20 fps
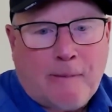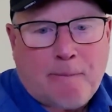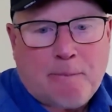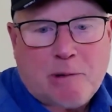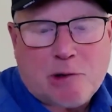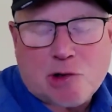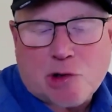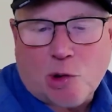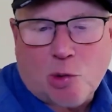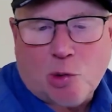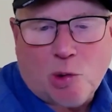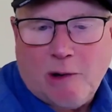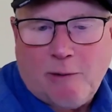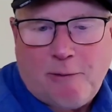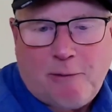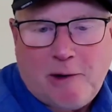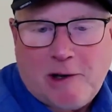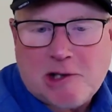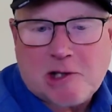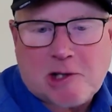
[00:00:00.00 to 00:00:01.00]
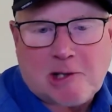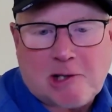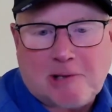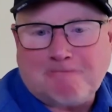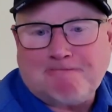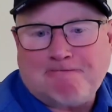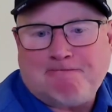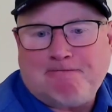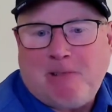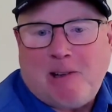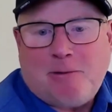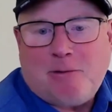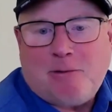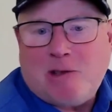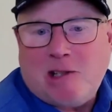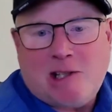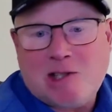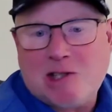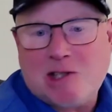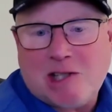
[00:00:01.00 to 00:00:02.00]
And so we'll fish them
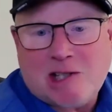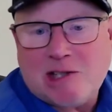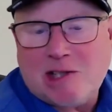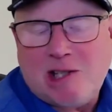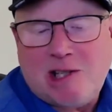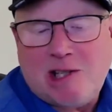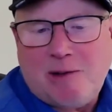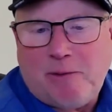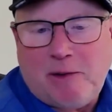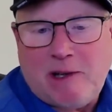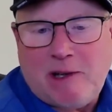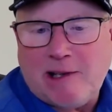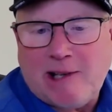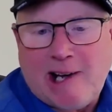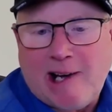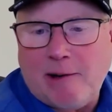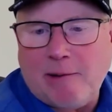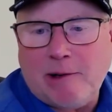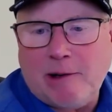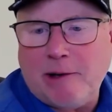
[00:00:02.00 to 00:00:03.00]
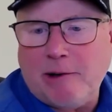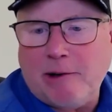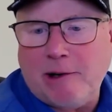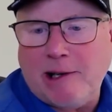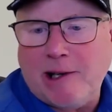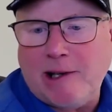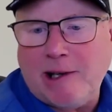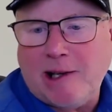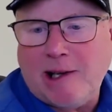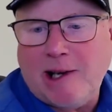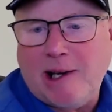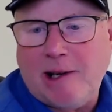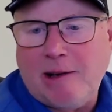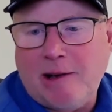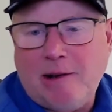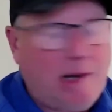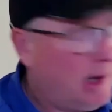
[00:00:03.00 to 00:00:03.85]
15, 16 feet down under an indicator.